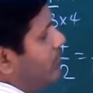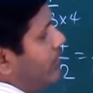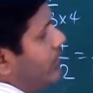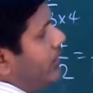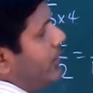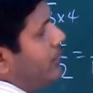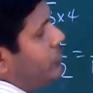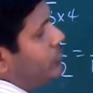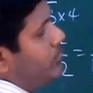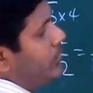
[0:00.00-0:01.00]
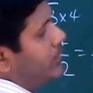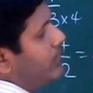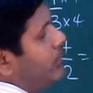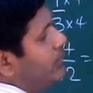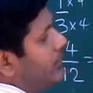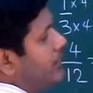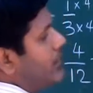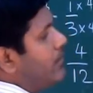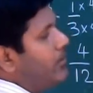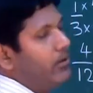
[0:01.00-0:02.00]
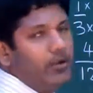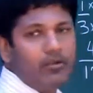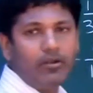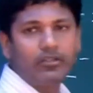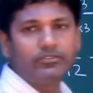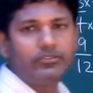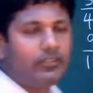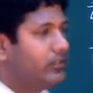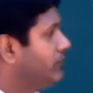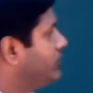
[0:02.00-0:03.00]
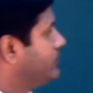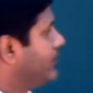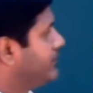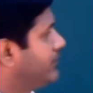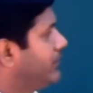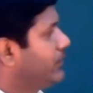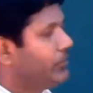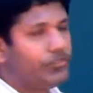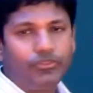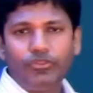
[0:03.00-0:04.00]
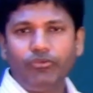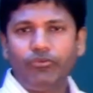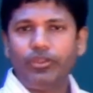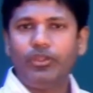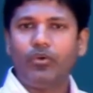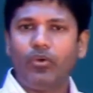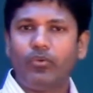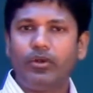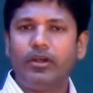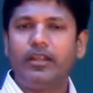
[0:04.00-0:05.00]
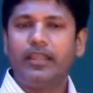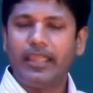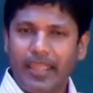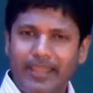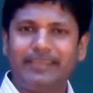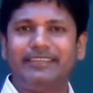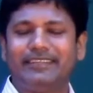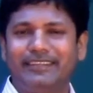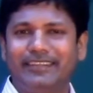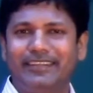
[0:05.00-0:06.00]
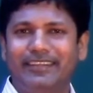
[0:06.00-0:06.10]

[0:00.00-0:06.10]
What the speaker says: And then I just bring the denominator across, which makes it 3 over 8.